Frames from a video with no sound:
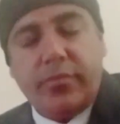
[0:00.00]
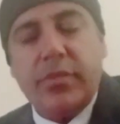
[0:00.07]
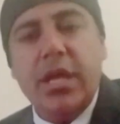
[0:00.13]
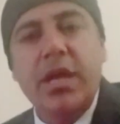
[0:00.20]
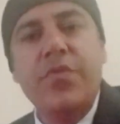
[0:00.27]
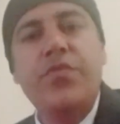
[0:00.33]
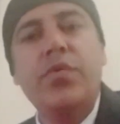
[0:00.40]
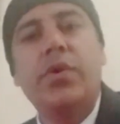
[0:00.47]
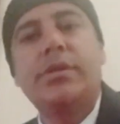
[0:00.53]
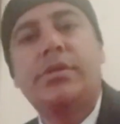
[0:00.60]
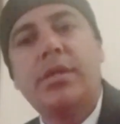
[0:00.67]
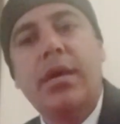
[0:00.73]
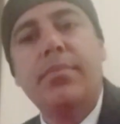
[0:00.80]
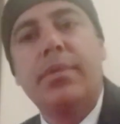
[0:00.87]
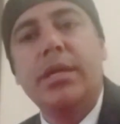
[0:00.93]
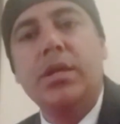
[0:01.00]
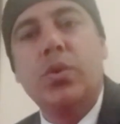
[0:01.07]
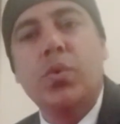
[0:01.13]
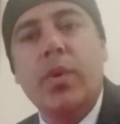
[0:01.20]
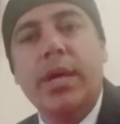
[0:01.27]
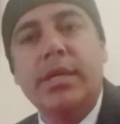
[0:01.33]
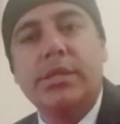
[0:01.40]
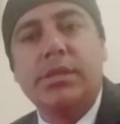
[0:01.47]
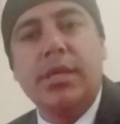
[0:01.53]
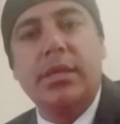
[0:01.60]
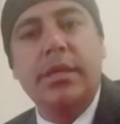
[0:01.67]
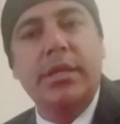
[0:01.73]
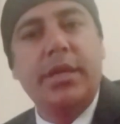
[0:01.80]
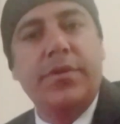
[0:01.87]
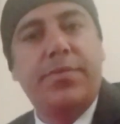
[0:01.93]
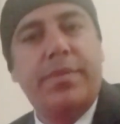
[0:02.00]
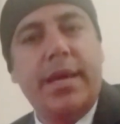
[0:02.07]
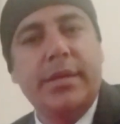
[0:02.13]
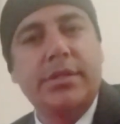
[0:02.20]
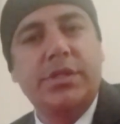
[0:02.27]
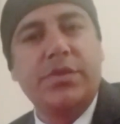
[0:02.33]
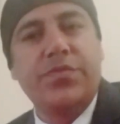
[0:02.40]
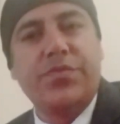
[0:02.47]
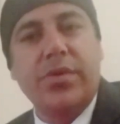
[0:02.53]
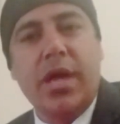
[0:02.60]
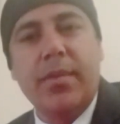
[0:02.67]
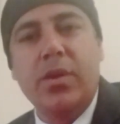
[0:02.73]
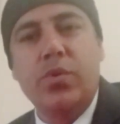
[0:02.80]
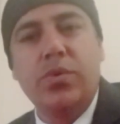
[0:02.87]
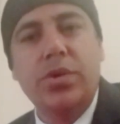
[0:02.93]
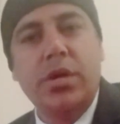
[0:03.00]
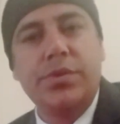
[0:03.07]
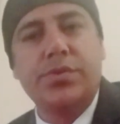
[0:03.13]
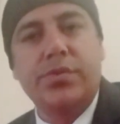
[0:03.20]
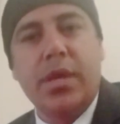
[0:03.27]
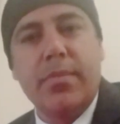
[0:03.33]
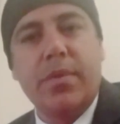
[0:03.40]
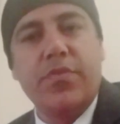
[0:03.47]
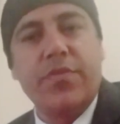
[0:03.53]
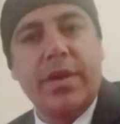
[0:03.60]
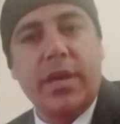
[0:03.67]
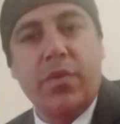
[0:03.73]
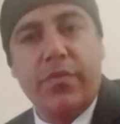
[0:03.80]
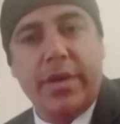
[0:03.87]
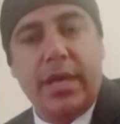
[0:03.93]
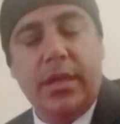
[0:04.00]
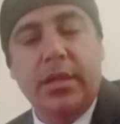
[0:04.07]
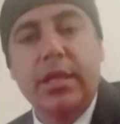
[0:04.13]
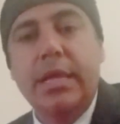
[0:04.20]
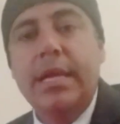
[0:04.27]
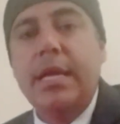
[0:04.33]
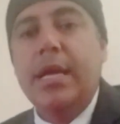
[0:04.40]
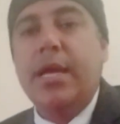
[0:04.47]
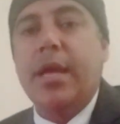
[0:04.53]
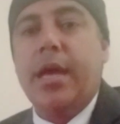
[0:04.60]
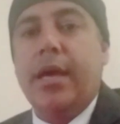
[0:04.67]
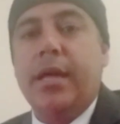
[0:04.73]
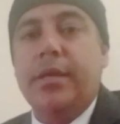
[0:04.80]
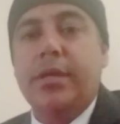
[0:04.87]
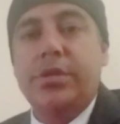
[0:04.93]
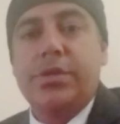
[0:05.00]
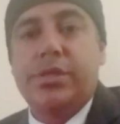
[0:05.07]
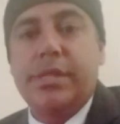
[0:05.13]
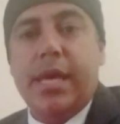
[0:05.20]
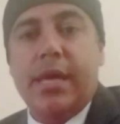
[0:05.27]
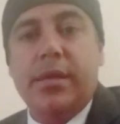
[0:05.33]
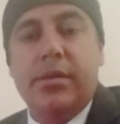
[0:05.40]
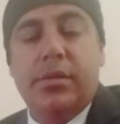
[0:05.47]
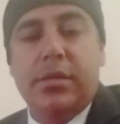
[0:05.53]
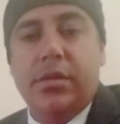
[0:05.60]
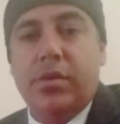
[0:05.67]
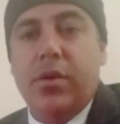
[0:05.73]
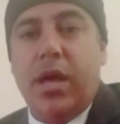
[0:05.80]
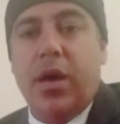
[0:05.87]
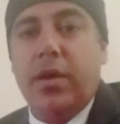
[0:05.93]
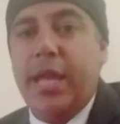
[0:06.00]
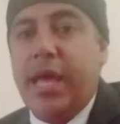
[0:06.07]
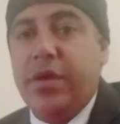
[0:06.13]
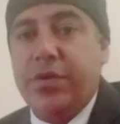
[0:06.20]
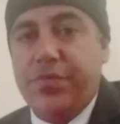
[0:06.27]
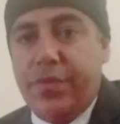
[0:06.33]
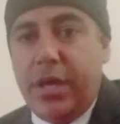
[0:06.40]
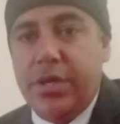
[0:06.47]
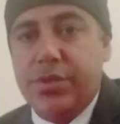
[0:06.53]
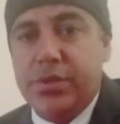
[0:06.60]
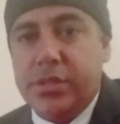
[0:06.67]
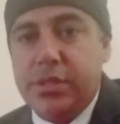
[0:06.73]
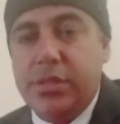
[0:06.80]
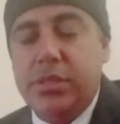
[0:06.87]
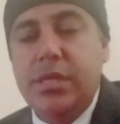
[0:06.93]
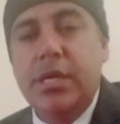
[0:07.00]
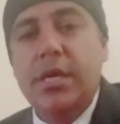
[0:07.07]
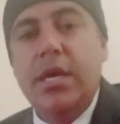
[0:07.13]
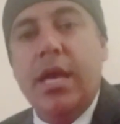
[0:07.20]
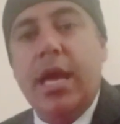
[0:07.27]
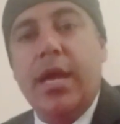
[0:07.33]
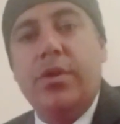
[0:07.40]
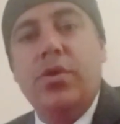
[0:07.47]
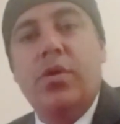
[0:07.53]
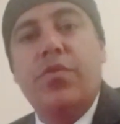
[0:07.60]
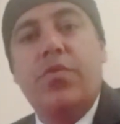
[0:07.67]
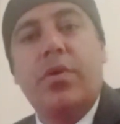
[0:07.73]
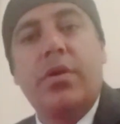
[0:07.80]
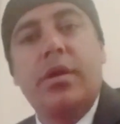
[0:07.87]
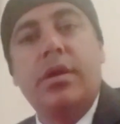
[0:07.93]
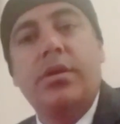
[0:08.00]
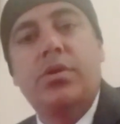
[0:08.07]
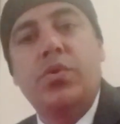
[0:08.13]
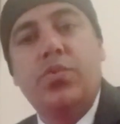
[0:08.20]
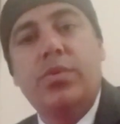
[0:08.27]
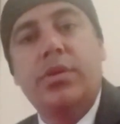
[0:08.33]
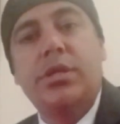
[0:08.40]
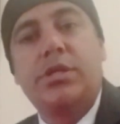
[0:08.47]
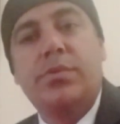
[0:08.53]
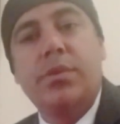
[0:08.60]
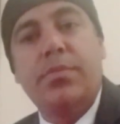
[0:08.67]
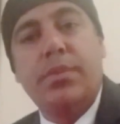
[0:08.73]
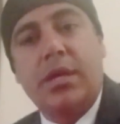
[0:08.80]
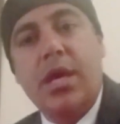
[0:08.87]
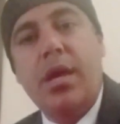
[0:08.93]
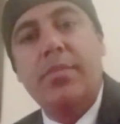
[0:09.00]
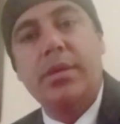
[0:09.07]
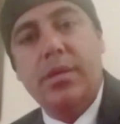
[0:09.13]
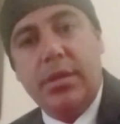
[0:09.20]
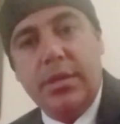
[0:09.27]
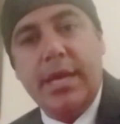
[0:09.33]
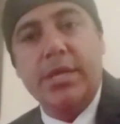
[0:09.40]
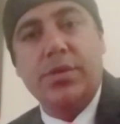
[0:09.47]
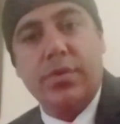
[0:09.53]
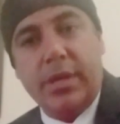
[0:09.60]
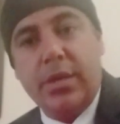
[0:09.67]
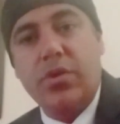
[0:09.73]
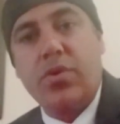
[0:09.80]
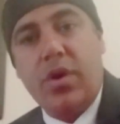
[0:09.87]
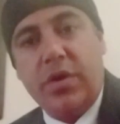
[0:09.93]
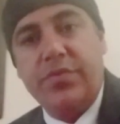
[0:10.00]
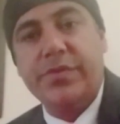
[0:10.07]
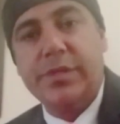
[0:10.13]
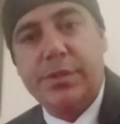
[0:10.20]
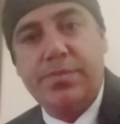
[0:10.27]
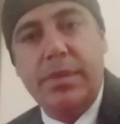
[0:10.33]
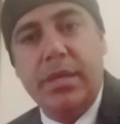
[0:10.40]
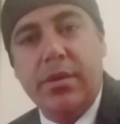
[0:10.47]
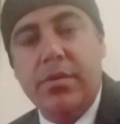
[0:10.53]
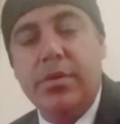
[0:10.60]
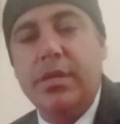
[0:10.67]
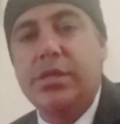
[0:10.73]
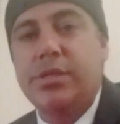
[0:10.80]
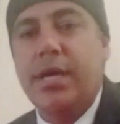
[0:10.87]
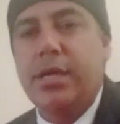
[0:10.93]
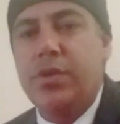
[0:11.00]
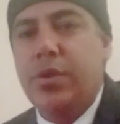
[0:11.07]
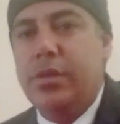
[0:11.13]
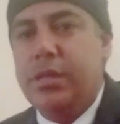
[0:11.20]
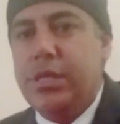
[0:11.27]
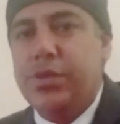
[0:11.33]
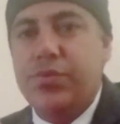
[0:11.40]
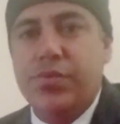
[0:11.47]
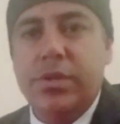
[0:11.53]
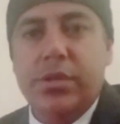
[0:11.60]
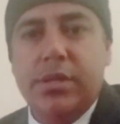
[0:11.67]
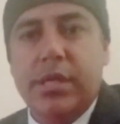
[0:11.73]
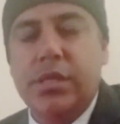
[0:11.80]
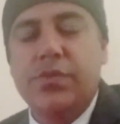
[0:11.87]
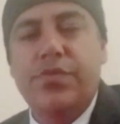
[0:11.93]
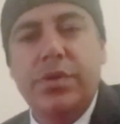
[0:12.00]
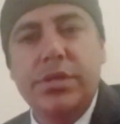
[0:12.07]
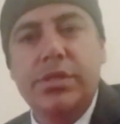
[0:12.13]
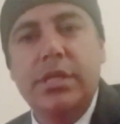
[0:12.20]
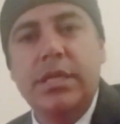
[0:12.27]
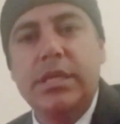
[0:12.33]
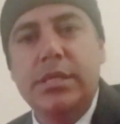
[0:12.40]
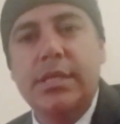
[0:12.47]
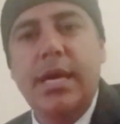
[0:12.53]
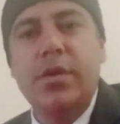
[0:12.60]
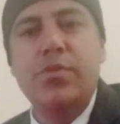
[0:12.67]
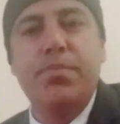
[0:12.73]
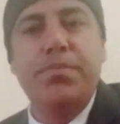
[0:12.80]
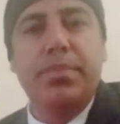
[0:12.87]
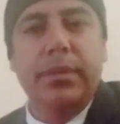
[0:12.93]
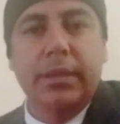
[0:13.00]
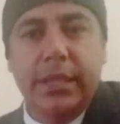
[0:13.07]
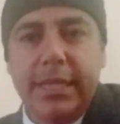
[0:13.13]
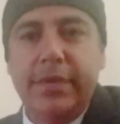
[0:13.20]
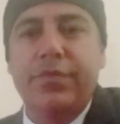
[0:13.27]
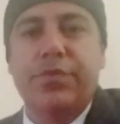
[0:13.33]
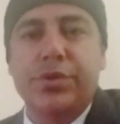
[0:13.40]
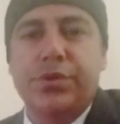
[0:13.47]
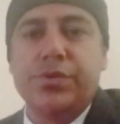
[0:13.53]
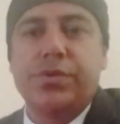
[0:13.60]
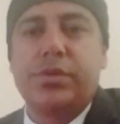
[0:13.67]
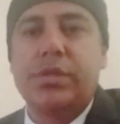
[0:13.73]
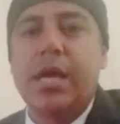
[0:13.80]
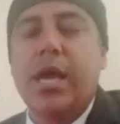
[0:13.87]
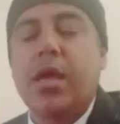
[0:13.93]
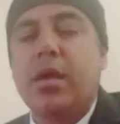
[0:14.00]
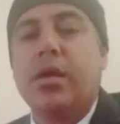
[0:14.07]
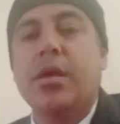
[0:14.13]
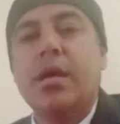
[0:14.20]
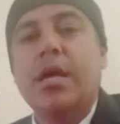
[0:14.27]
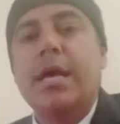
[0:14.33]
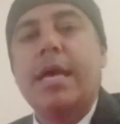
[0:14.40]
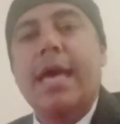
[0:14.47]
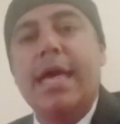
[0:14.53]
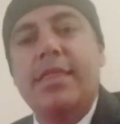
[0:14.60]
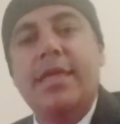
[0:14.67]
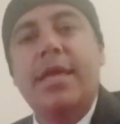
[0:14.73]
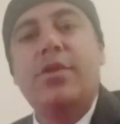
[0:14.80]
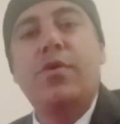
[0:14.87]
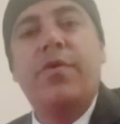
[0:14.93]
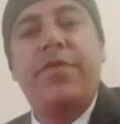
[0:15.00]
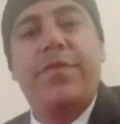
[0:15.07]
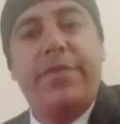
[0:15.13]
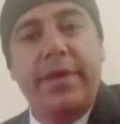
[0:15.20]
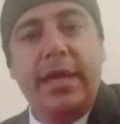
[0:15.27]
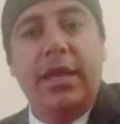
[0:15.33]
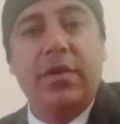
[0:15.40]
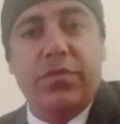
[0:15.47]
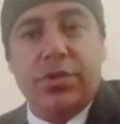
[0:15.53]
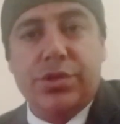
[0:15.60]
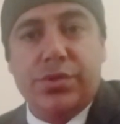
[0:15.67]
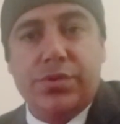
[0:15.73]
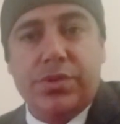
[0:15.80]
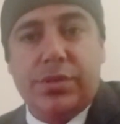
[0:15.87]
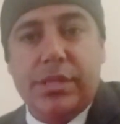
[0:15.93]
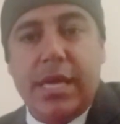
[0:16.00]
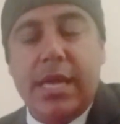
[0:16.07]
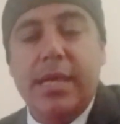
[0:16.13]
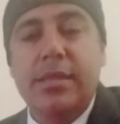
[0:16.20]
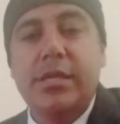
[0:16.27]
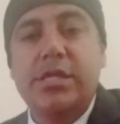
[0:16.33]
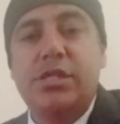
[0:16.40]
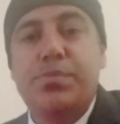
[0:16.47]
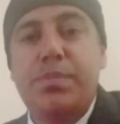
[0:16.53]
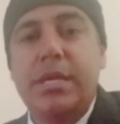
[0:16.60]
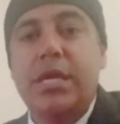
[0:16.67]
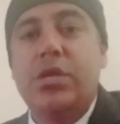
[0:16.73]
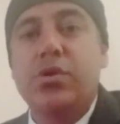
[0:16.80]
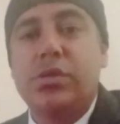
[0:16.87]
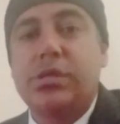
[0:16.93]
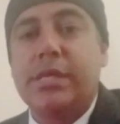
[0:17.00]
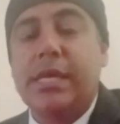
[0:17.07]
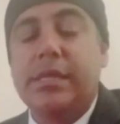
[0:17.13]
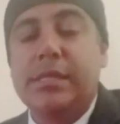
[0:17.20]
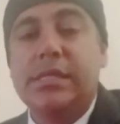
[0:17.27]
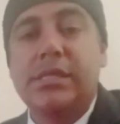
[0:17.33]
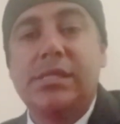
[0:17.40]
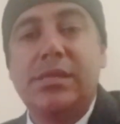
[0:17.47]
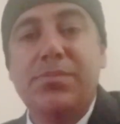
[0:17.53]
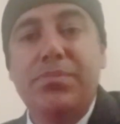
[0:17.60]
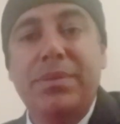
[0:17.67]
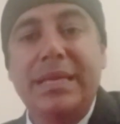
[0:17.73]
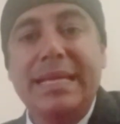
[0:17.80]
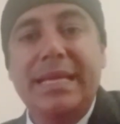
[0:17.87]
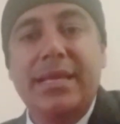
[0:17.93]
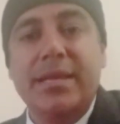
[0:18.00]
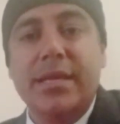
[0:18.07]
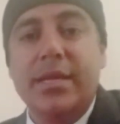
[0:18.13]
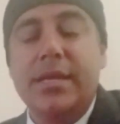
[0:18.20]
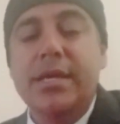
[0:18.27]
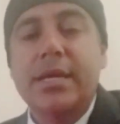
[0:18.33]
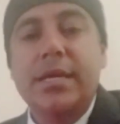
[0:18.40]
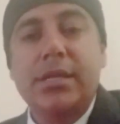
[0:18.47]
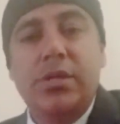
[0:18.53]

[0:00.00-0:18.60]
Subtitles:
if you are somebody who has done enough practice of grammar, who knows grammar very well, and understand, how language functions, and you're working towards becoming a natural and a confident speaker, then start doing these three things. First thing is that you believe what you're saying, and then you feel what you're saying, and then speak your sentence completely.